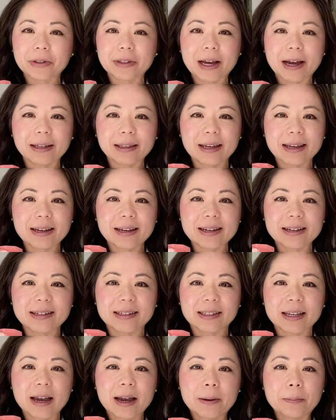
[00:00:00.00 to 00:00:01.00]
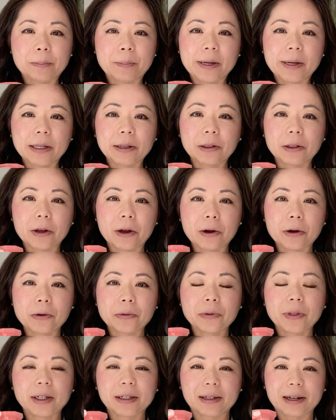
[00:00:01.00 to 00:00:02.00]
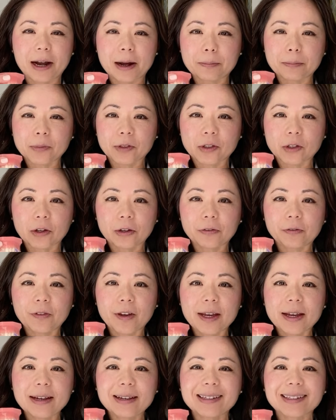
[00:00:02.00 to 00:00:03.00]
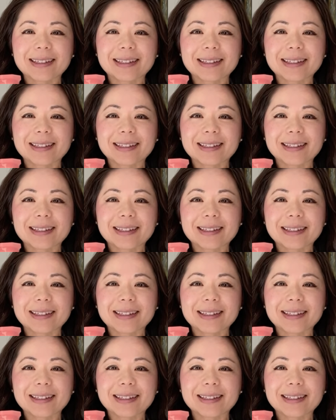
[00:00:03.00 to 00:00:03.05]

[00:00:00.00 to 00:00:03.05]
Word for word: that is below the gum surface,